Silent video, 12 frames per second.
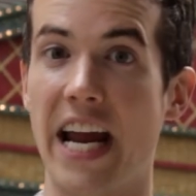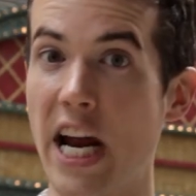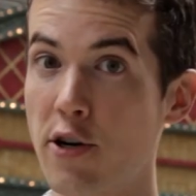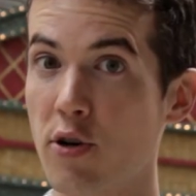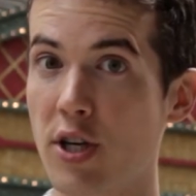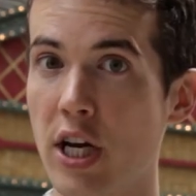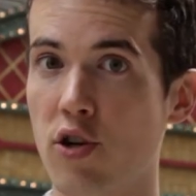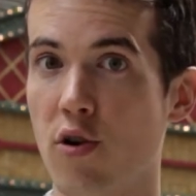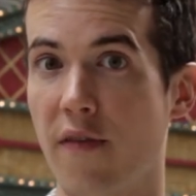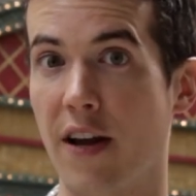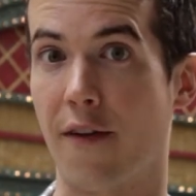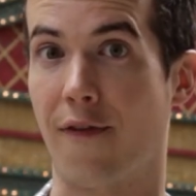Interesting
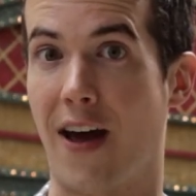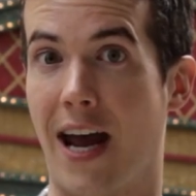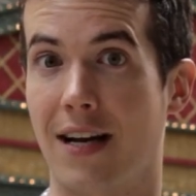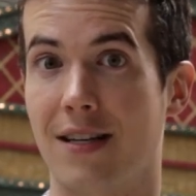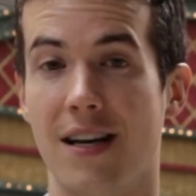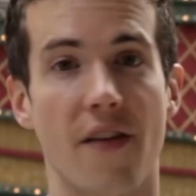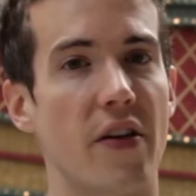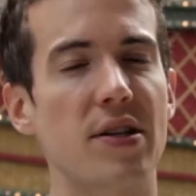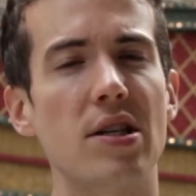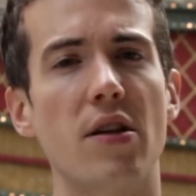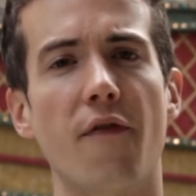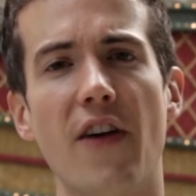trivia fact,
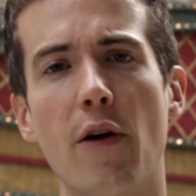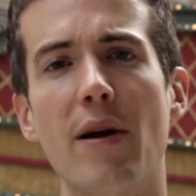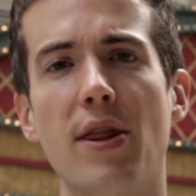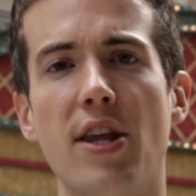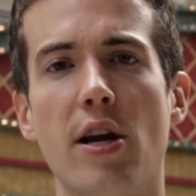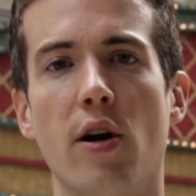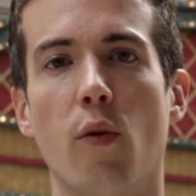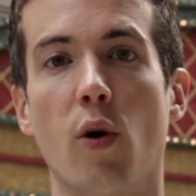this is the very theater